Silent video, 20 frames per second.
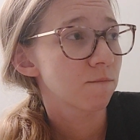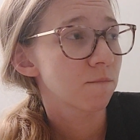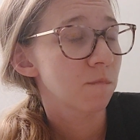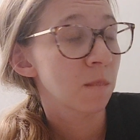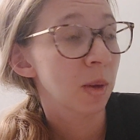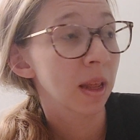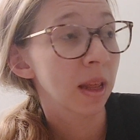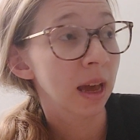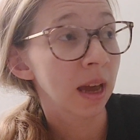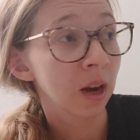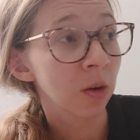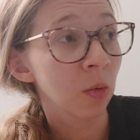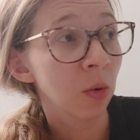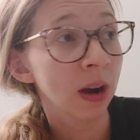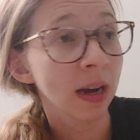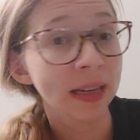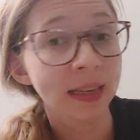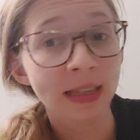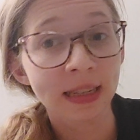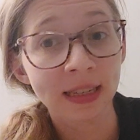But
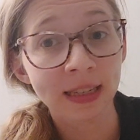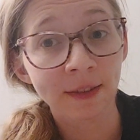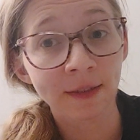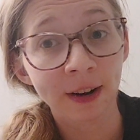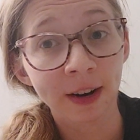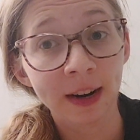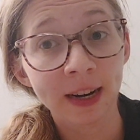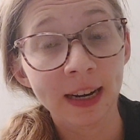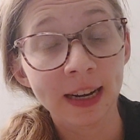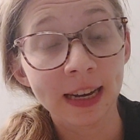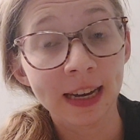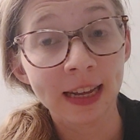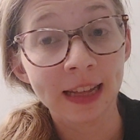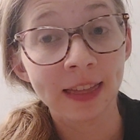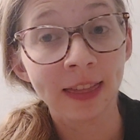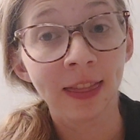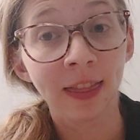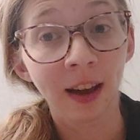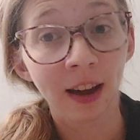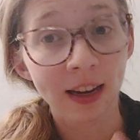otherwise, it's a very
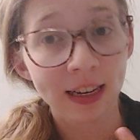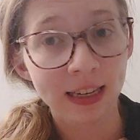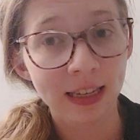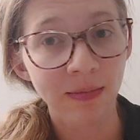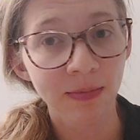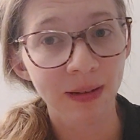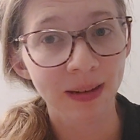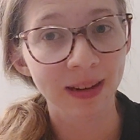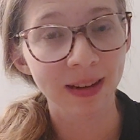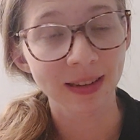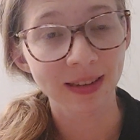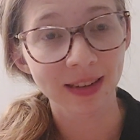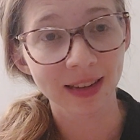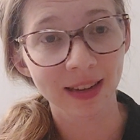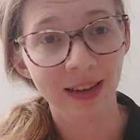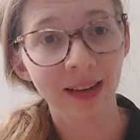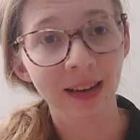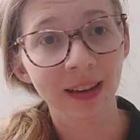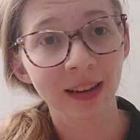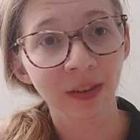nice
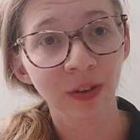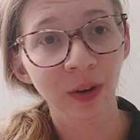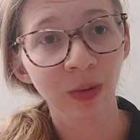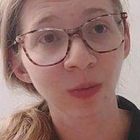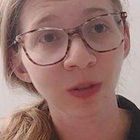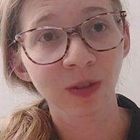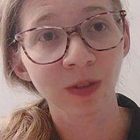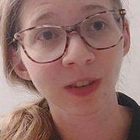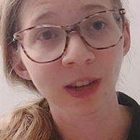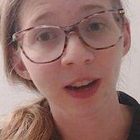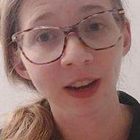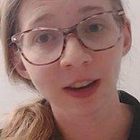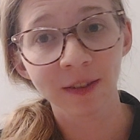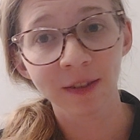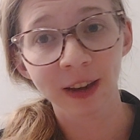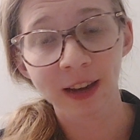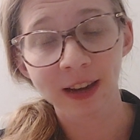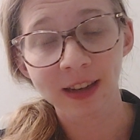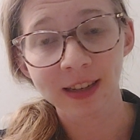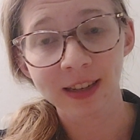medicine in terms of side
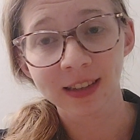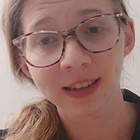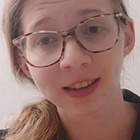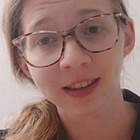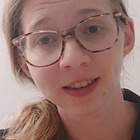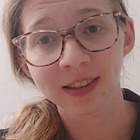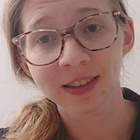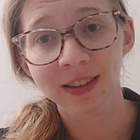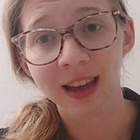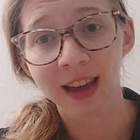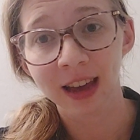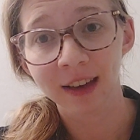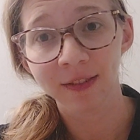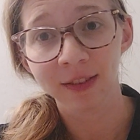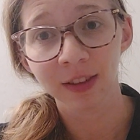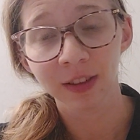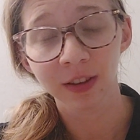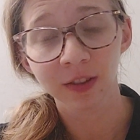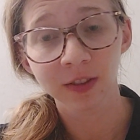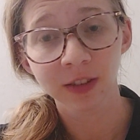effects. It doesn't have
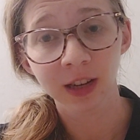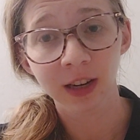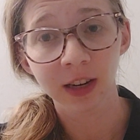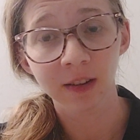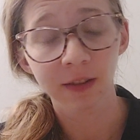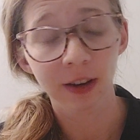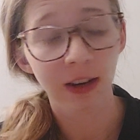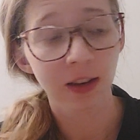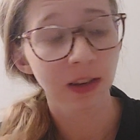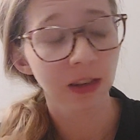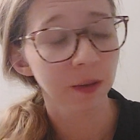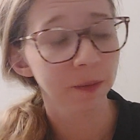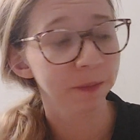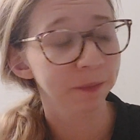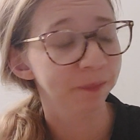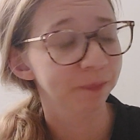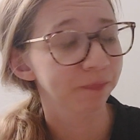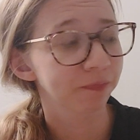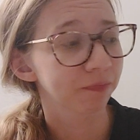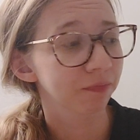a lot of side effects.
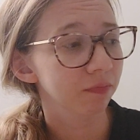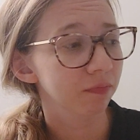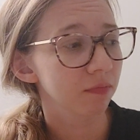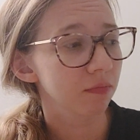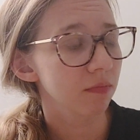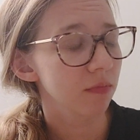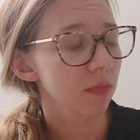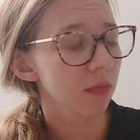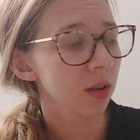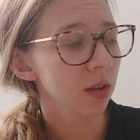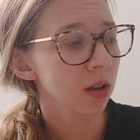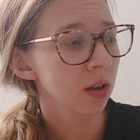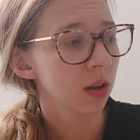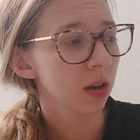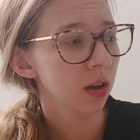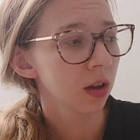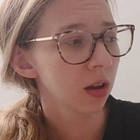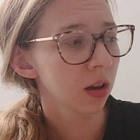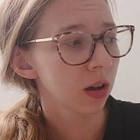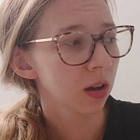
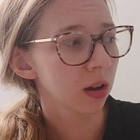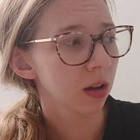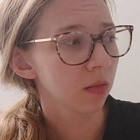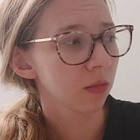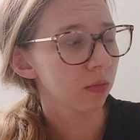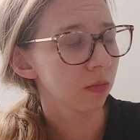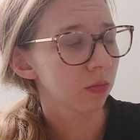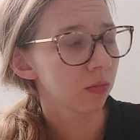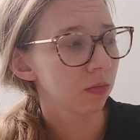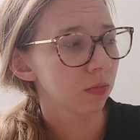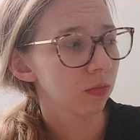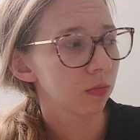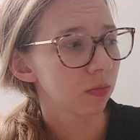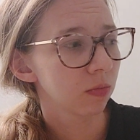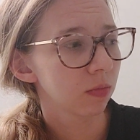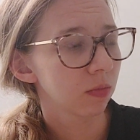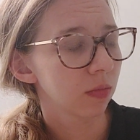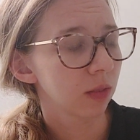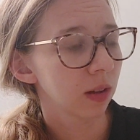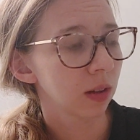
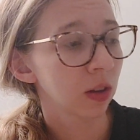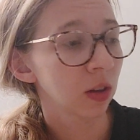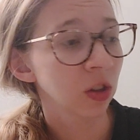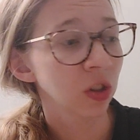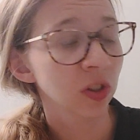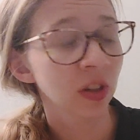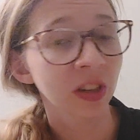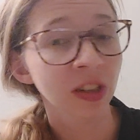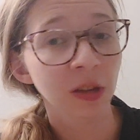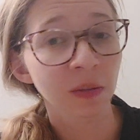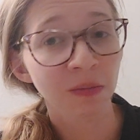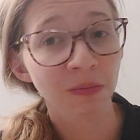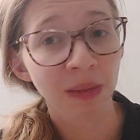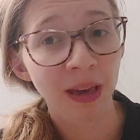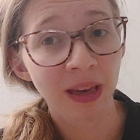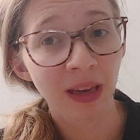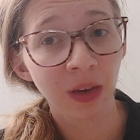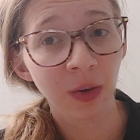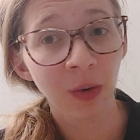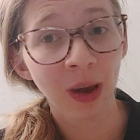It also doesn't
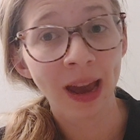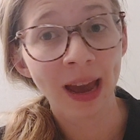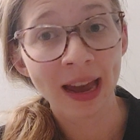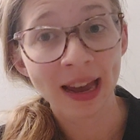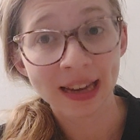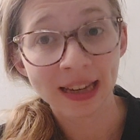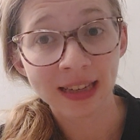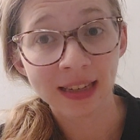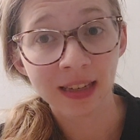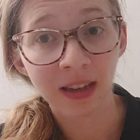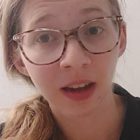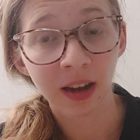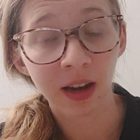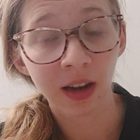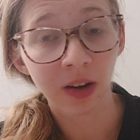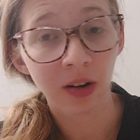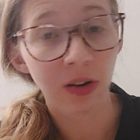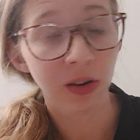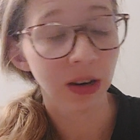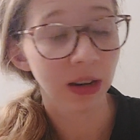make you as
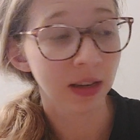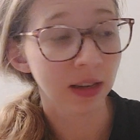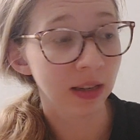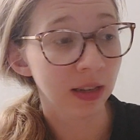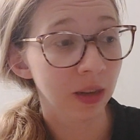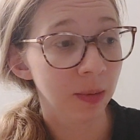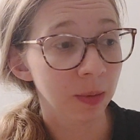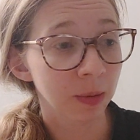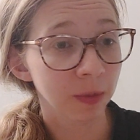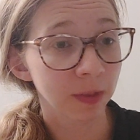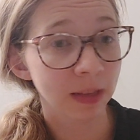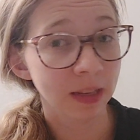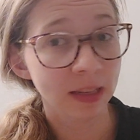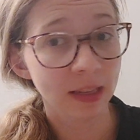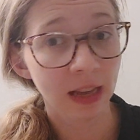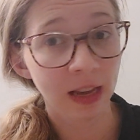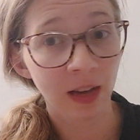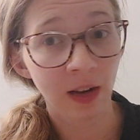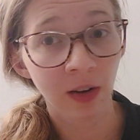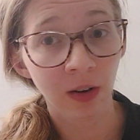tired as some of
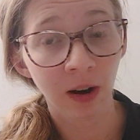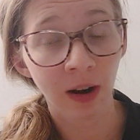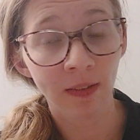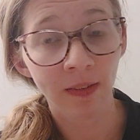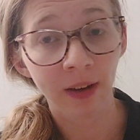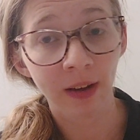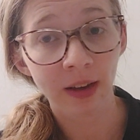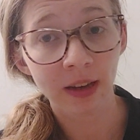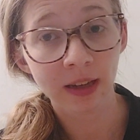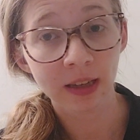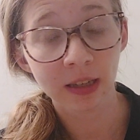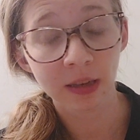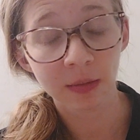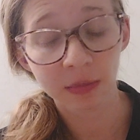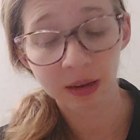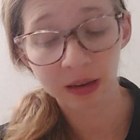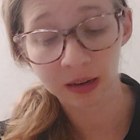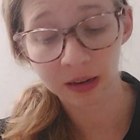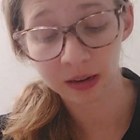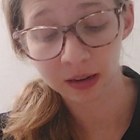these other
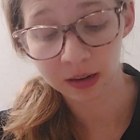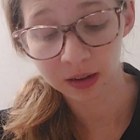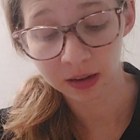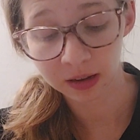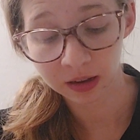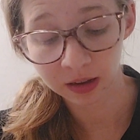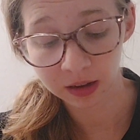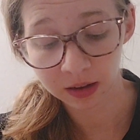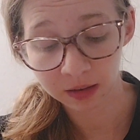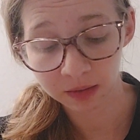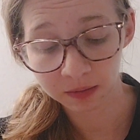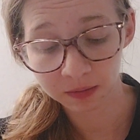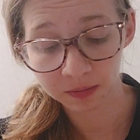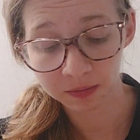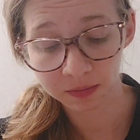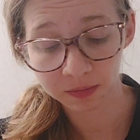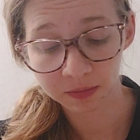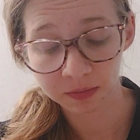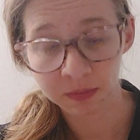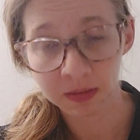antihistamine
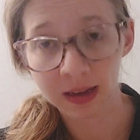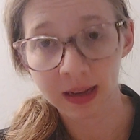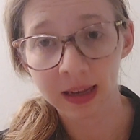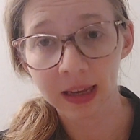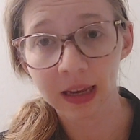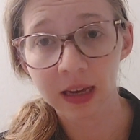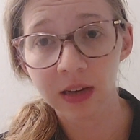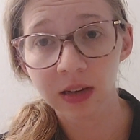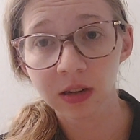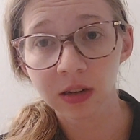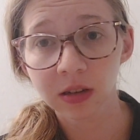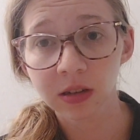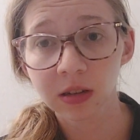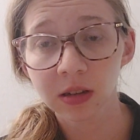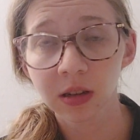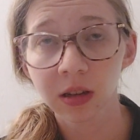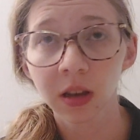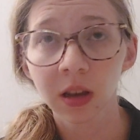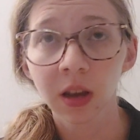medications.